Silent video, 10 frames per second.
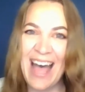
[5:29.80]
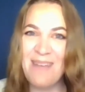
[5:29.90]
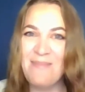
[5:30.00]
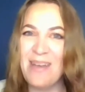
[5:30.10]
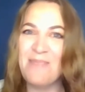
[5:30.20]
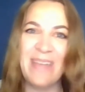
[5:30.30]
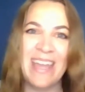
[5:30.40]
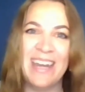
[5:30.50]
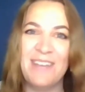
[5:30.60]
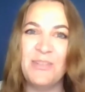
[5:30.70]
um, at the
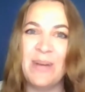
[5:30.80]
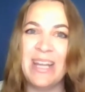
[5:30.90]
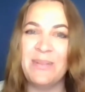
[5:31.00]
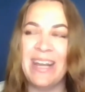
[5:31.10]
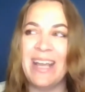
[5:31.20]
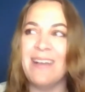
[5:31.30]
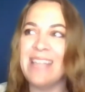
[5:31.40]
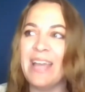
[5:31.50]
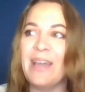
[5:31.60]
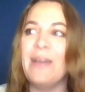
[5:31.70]
beginning of 2020, I was
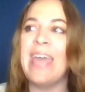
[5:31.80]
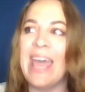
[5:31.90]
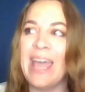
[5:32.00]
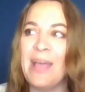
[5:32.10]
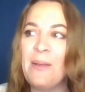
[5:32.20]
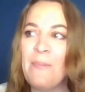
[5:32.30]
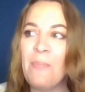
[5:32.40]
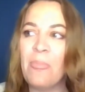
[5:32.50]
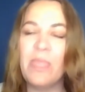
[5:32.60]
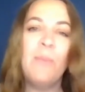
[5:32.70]
like, okay,
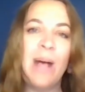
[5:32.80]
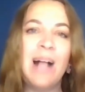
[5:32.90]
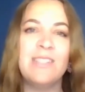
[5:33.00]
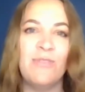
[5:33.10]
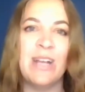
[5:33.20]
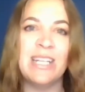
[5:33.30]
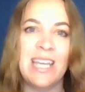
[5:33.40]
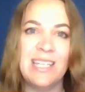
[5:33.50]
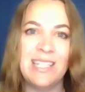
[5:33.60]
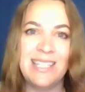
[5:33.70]
the world's
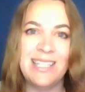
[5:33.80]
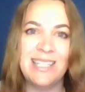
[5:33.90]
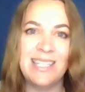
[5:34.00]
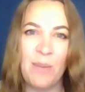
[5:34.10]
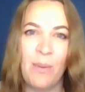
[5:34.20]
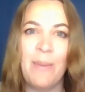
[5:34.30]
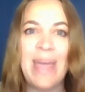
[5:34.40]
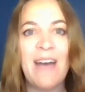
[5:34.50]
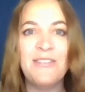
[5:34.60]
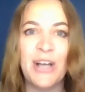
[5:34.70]
ready to see what we
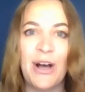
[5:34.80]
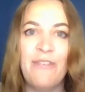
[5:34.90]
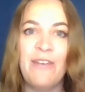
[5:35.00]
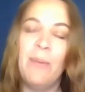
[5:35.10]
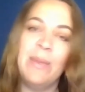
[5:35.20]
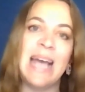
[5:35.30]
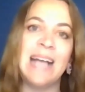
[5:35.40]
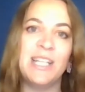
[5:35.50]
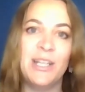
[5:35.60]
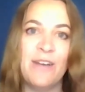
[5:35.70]
have to offer. We'd
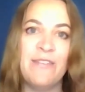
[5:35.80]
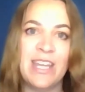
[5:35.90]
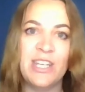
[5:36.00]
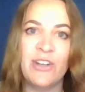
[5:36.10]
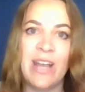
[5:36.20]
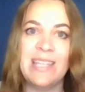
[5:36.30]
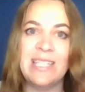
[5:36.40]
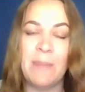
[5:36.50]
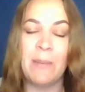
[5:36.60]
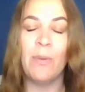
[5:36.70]
had a lot of
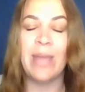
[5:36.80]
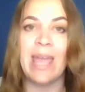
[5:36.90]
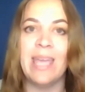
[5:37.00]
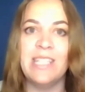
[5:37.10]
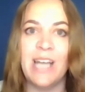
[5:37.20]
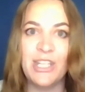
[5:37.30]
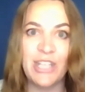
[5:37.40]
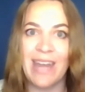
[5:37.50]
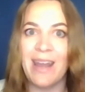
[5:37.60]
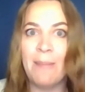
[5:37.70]
interest. People were getting in touch.
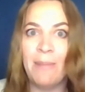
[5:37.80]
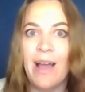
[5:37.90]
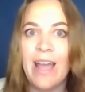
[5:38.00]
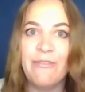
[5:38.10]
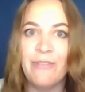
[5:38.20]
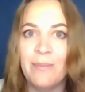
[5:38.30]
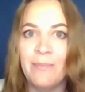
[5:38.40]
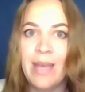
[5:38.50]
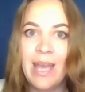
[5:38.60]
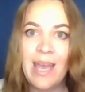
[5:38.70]
Can I apply
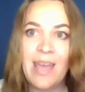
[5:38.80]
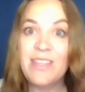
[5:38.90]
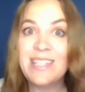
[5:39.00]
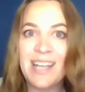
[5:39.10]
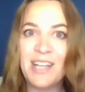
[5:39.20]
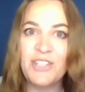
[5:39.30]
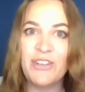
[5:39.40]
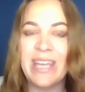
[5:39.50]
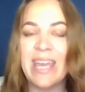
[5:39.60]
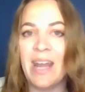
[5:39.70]
from this
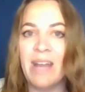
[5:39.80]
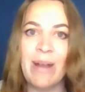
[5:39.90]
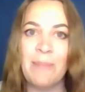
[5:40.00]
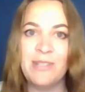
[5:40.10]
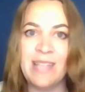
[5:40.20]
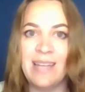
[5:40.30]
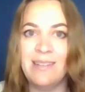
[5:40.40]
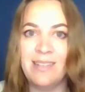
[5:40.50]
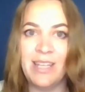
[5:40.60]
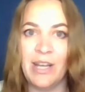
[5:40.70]
country? Can I
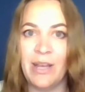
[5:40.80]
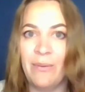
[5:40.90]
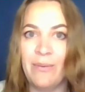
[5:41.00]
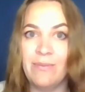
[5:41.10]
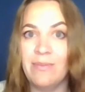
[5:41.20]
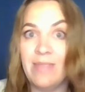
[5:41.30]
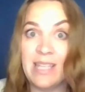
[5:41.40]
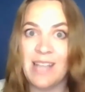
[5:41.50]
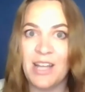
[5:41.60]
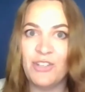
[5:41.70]
represent, you know,
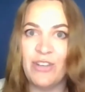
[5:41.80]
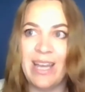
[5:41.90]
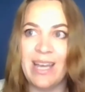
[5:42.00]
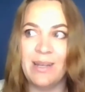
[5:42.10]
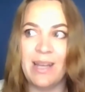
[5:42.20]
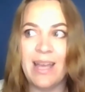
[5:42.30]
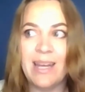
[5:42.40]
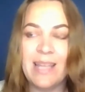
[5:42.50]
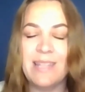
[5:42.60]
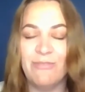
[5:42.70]
this country? And
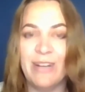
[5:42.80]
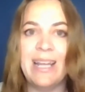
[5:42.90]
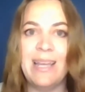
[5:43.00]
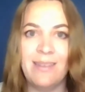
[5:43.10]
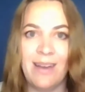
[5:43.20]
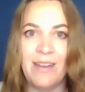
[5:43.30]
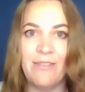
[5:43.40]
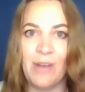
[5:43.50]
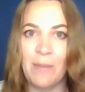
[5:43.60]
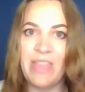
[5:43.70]
and it really kind
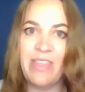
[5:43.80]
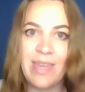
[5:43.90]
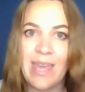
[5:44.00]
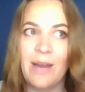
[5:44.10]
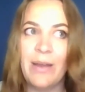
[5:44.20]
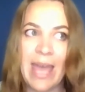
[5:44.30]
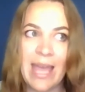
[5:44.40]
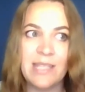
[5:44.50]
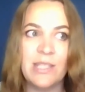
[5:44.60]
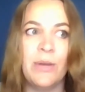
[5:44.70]
of got me thinking.
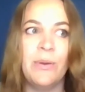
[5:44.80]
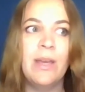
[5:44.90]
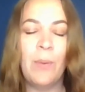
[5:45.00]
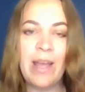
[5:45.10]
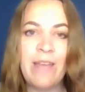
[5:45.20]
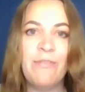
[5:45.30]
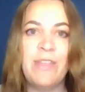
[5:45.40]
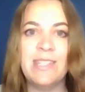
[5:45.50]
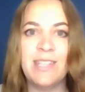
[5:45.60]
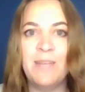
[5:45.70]
Okay, so what if
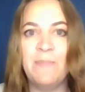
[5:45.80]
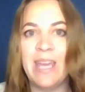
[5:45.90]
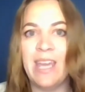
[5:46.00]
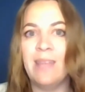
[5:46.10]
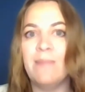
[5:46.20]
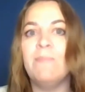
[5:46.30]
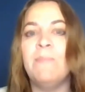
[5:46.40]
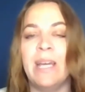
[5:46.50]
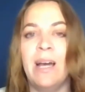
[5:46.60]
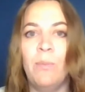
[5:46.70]
this could be
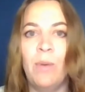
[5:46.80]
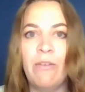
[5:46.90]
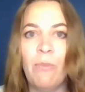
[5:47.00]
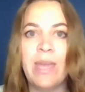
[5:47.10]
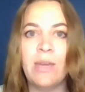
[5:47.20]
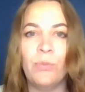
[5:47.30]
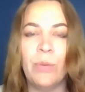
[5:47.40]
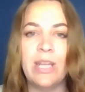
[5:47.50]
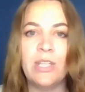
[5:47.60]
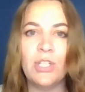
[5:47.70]
bigger? What if we could
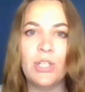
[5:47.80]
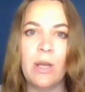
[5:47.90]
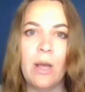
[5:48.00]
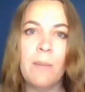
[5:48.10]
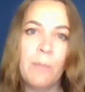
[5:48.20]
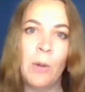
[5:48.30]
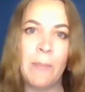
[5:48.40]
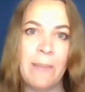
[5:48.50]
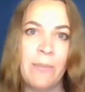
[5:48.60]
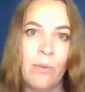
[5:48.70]
reach more
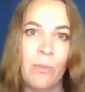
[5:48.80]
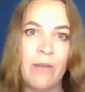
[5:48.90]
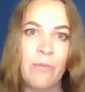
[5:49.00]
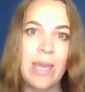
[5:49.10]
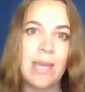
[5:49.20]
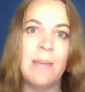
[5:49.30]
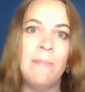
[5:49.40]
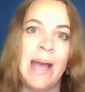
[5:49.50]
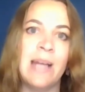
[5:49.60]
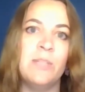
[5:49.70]
people? What if we could
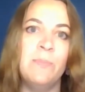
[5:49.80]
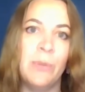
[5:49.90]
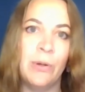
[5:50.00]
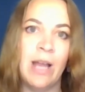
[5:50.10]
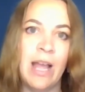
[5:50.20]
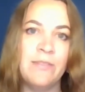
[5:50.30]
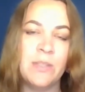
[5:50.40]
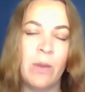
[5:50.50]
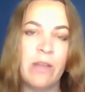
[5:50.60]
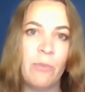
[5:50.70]
impact more lives?
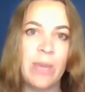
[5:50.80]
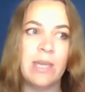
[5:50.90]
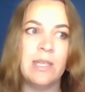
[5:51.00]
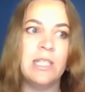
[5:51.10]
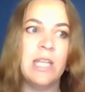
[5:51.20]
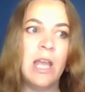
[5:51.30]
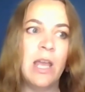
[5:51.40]
What if we could